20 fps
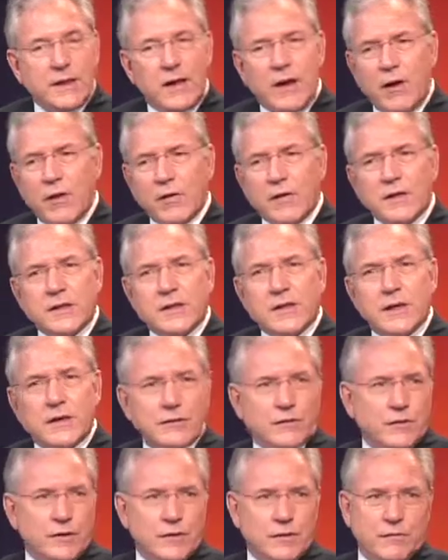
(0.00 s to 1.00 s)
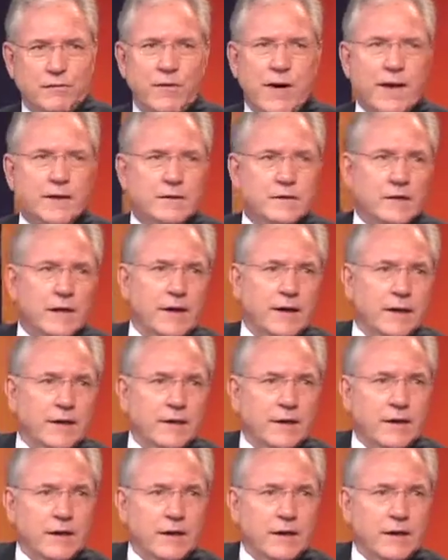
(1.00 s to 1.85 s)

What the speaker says: All these things are just fascinating.